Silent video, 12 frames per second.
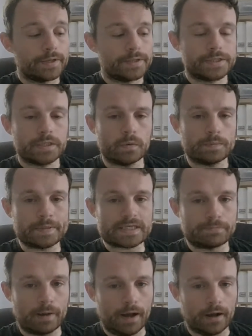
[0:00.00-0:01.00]
she would be
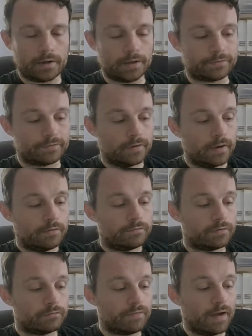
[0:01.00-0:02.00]
sparkless
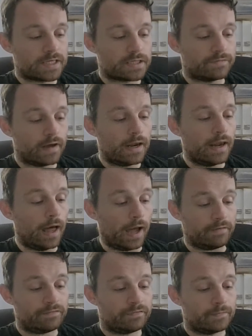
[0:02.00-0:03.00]
for the rest of her
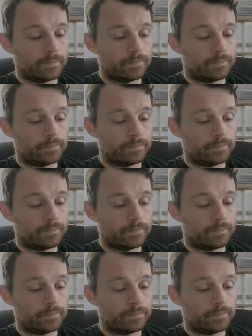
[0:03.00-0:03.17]
life.